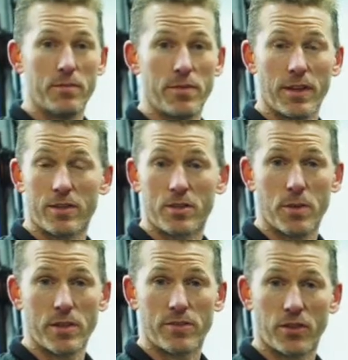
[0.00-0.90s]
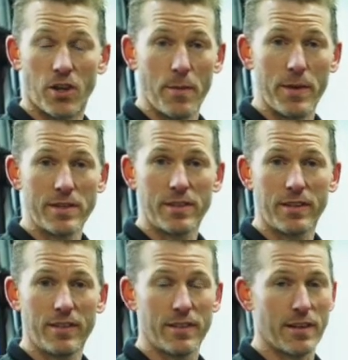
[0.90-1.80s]
Thank you so much for
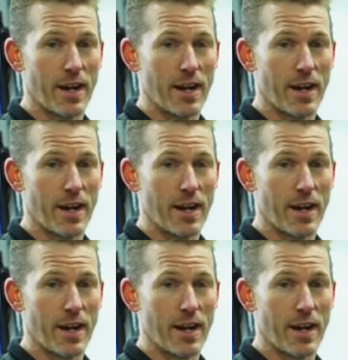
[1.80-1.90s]
commenting.